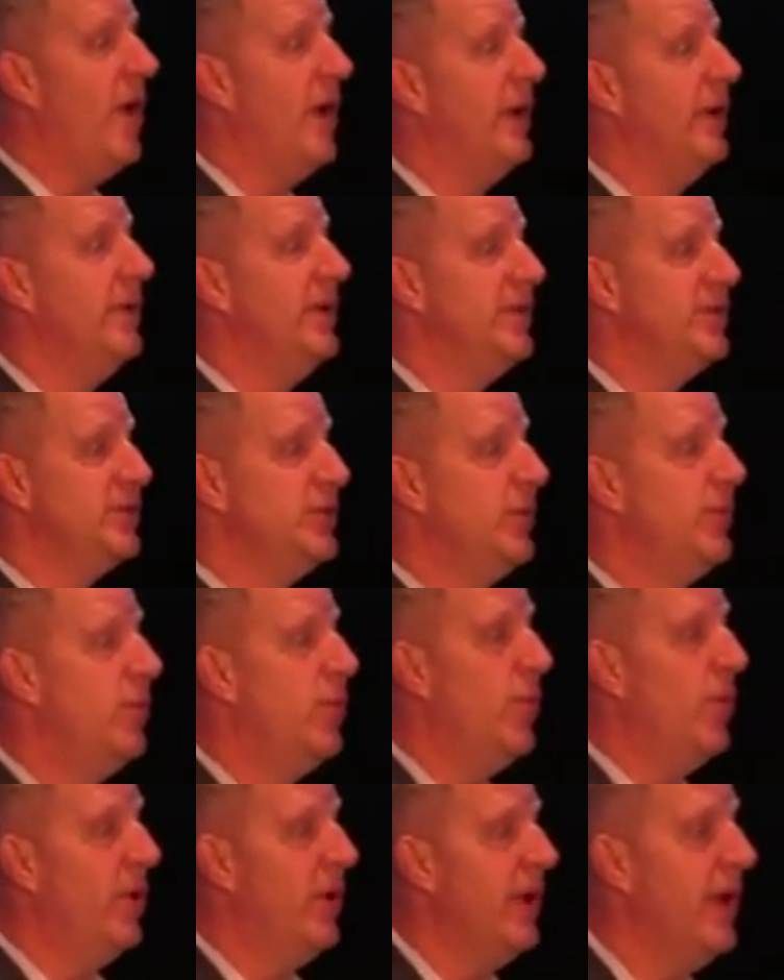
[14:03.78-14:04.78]
honor, and
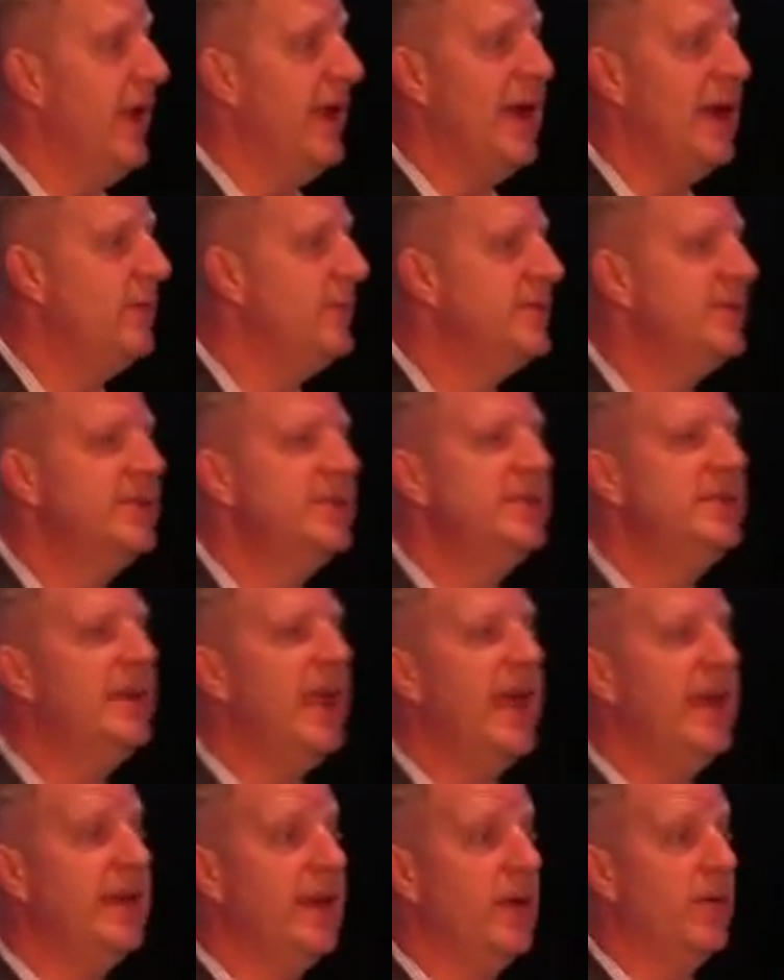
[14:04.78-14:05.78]
support an
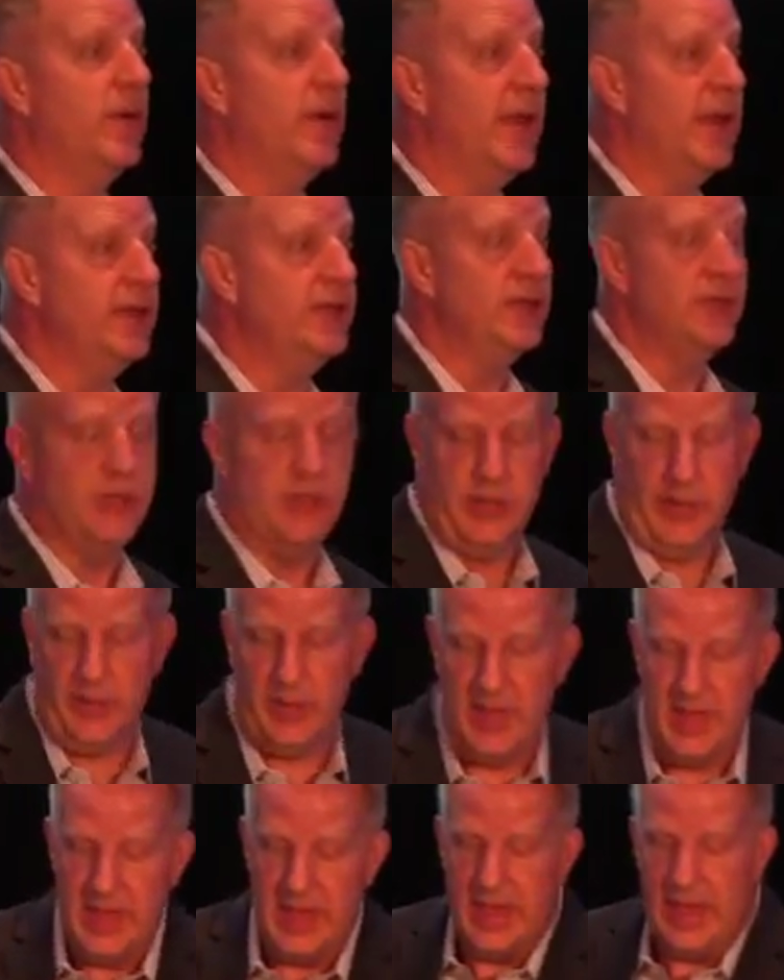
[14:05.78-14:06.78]
outstanding relationship?
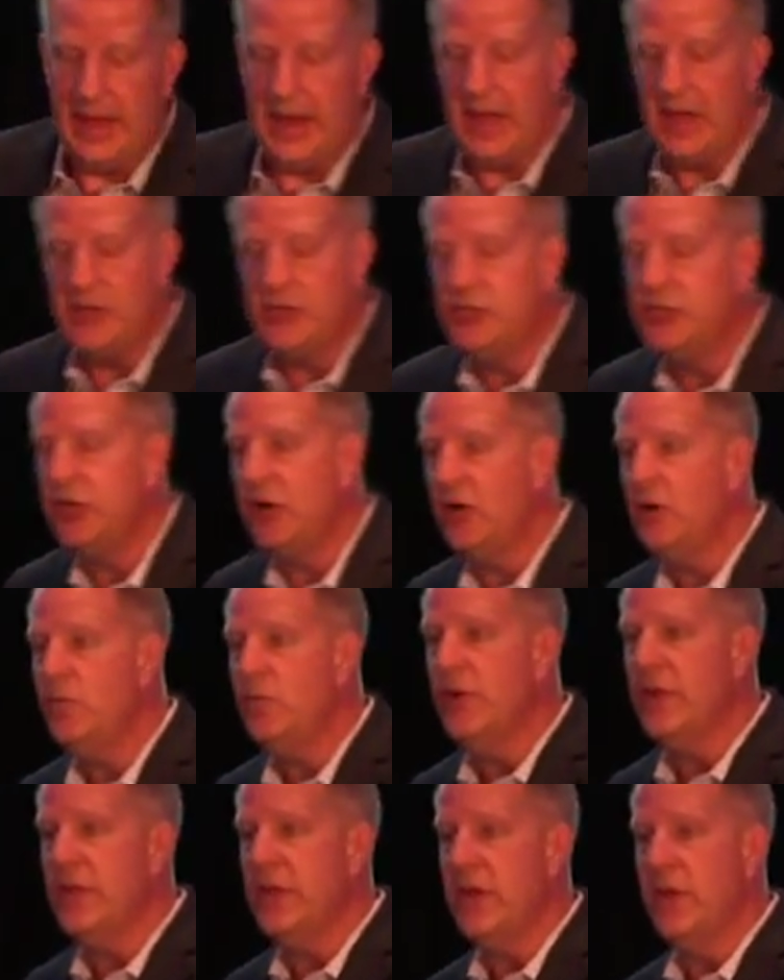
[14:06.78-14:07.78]
And I shared
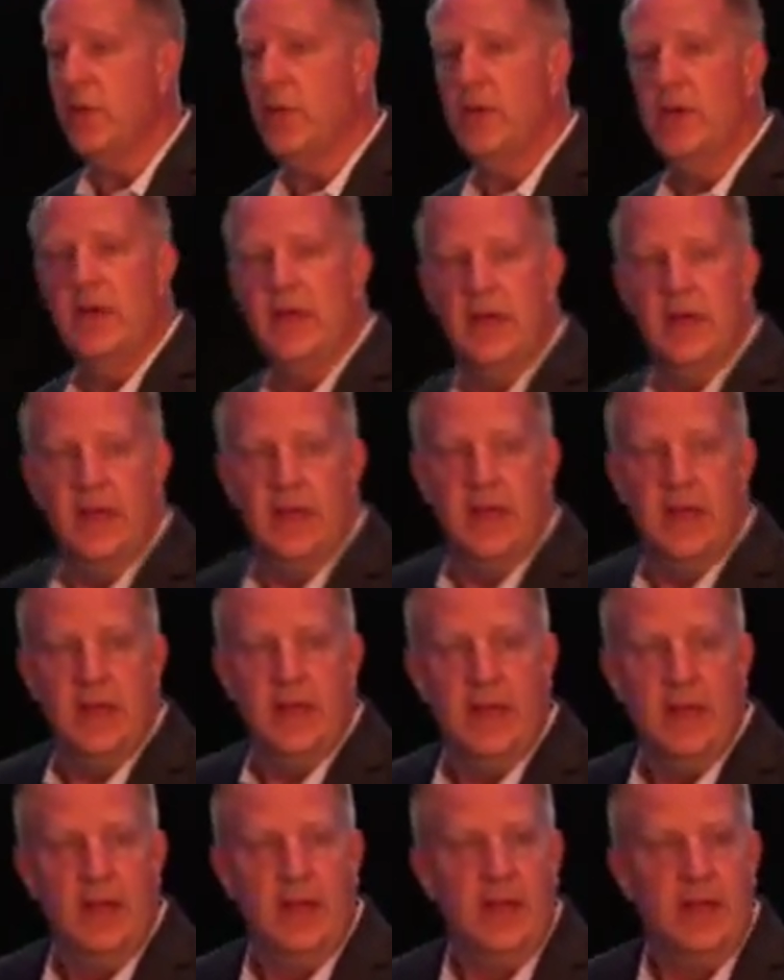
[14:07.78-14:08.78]
with you
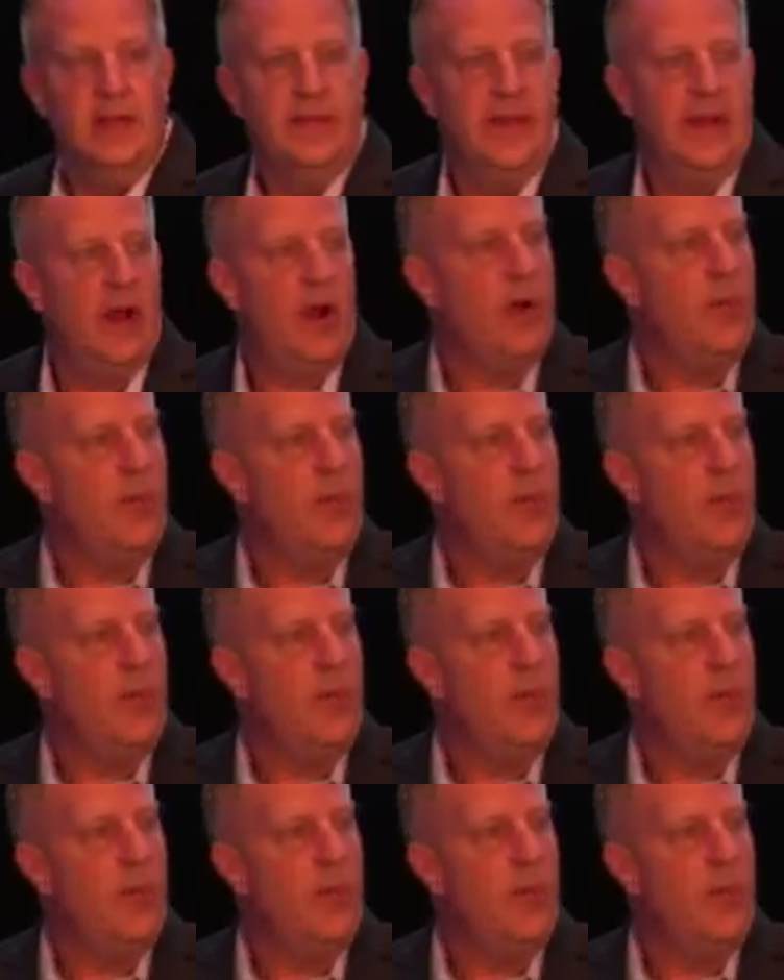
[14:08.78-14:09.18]
that